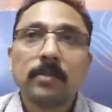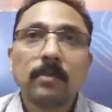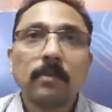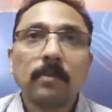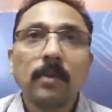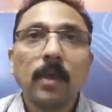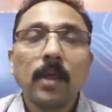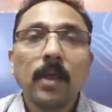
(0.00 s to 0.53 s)

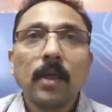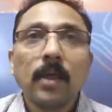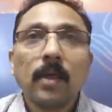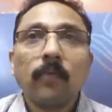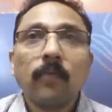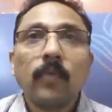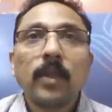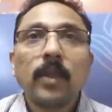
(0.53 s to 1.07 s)
So
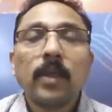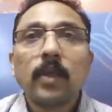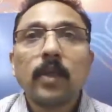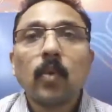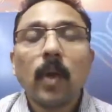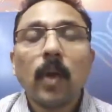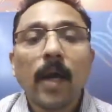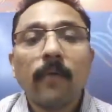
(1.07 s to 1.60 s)
we need
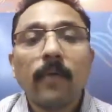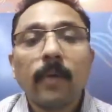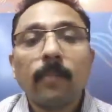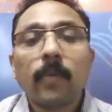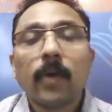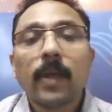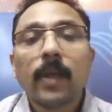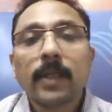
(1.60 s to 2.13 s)
to have a
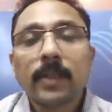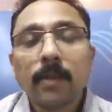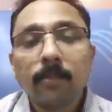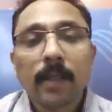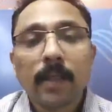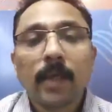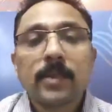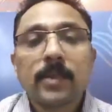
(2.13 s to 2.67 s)
protection
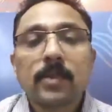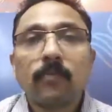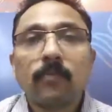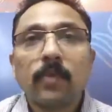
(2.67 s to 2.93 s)
mechanism.